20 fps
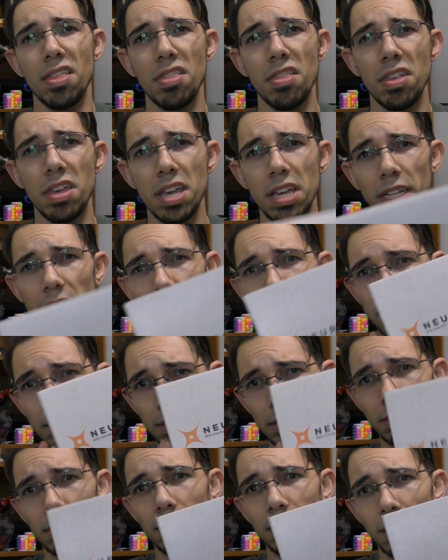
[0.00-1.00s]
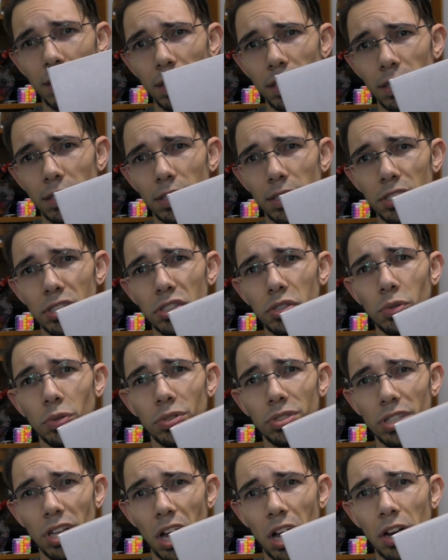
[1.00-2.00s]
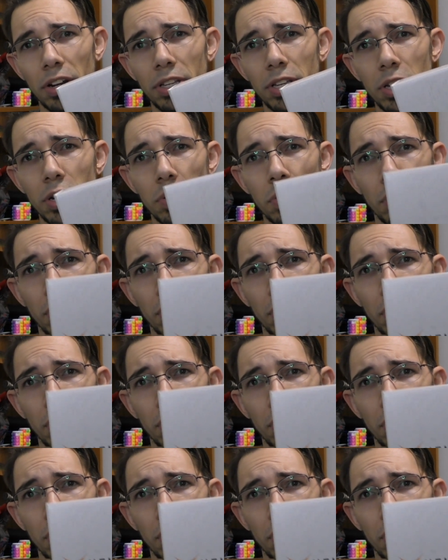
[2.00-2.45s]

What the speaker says: this, the Source Audio